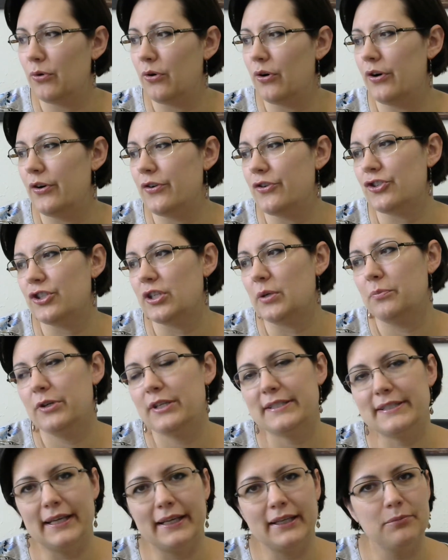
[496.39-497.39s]
or there's some
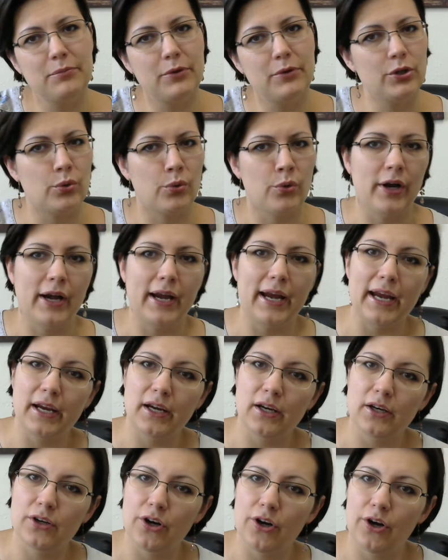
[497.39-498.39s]
resentment or
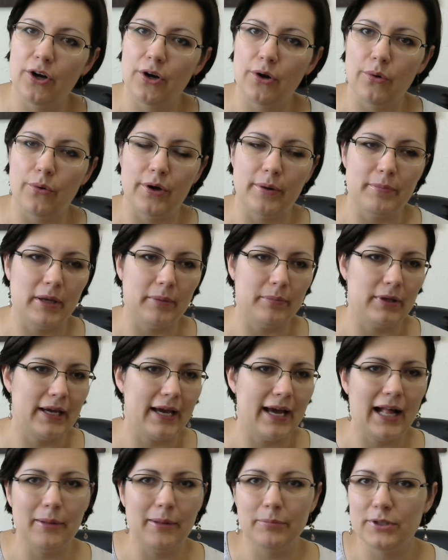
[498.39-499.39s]
anger, or maybe
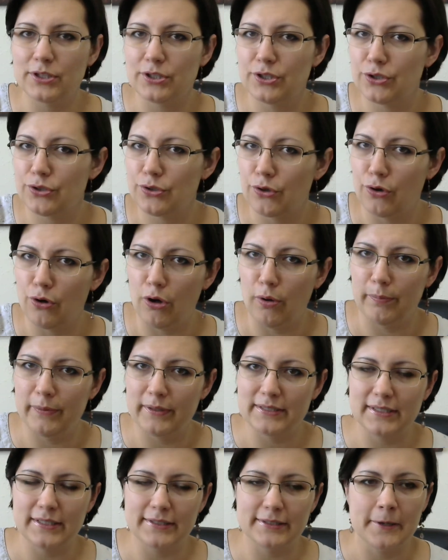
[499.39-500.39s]
helplessness or
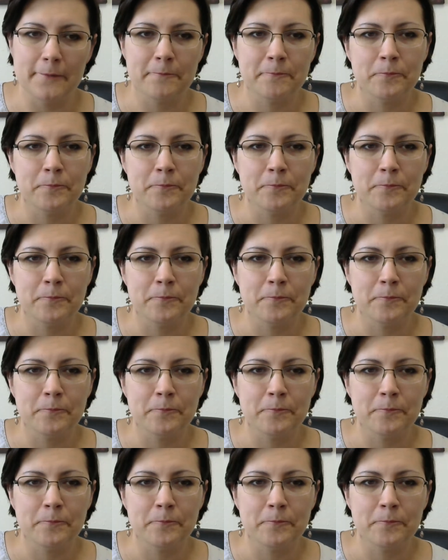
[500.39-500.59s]
hopelessness,